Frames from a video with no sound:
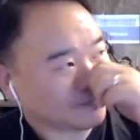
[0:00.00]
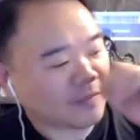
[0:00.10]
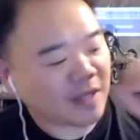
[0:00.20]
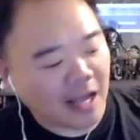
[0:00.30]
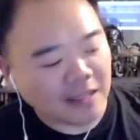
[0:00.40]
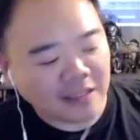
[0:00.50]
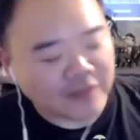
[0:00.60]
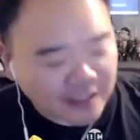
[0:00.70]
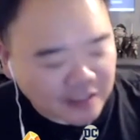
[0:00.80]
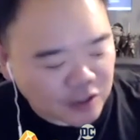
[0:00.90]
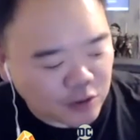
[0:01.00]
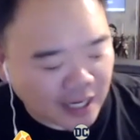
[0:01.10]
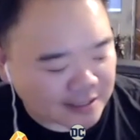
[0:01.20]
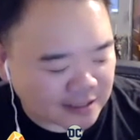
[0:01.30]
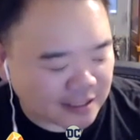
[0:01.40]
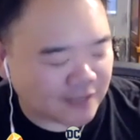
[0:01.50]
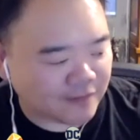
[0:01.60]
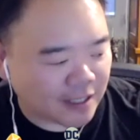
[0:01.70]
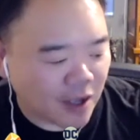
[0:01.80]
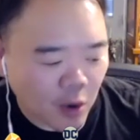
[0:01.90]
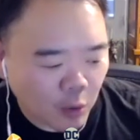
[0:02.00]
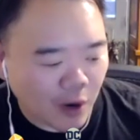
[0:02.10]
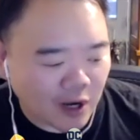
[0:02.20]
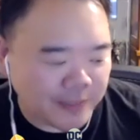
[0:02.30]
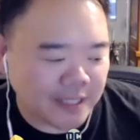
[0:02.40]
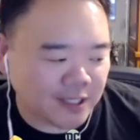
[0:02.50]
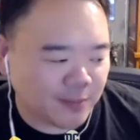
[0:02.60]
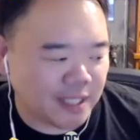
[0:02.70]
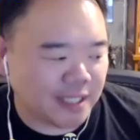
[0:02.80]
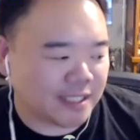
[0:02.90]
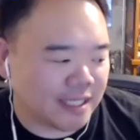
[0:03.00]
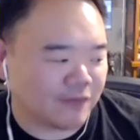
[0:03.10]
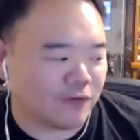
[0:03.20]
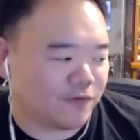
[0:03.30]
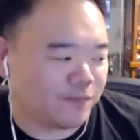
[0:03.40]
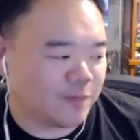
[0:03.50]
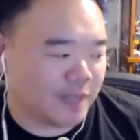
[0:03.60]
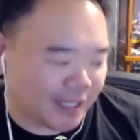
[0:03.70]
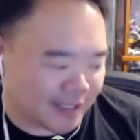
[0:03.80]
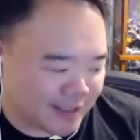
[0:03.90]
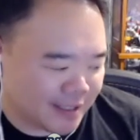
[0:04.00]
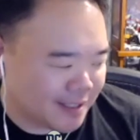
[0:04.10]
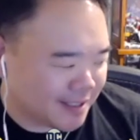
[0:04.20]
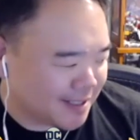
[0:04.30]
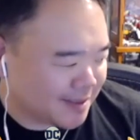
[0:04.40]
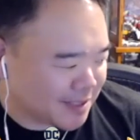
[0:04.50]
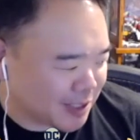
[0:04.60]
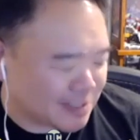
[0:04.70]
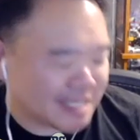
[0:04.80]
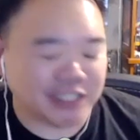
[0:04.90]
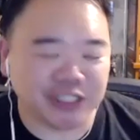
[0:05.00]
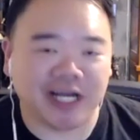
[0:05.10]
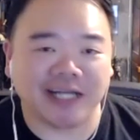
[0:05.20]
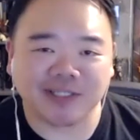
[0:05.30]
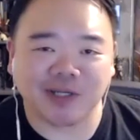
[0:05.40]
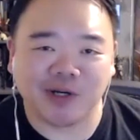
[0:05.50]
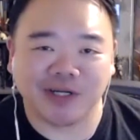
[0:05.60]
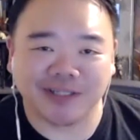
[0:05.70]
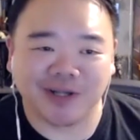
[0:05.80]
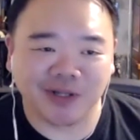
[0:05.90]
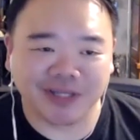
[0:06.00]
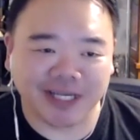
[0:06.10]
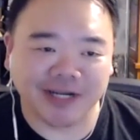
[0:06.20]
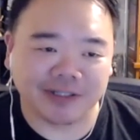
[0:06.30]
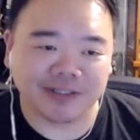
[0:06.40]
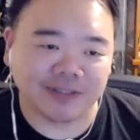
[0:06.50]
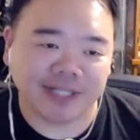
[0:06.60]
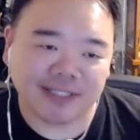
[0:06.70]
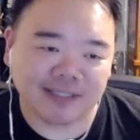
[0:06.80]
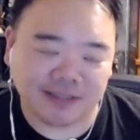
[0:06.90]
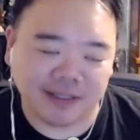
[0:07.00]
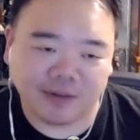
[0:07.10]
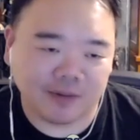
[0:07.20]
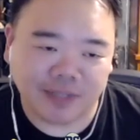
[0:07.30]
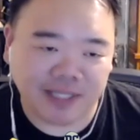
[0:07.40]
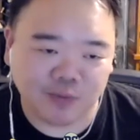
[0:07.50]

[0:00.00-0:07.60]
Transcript: I love that you guys kind of like while being comedic never like you know take shots on on the character and that's that's no,